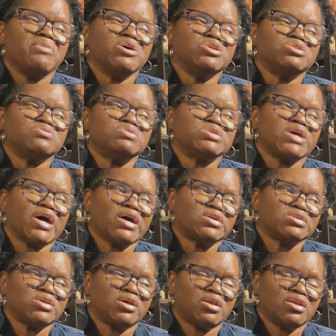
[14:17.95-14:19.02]
but she was
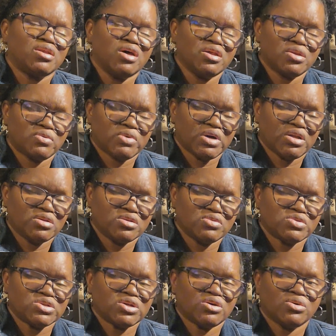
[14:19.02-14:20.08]
actually at another
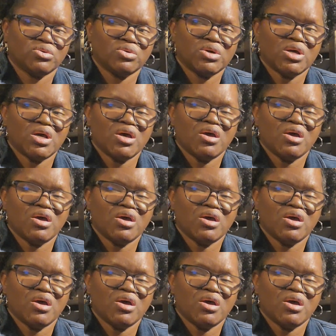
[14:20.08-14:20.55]
relative. So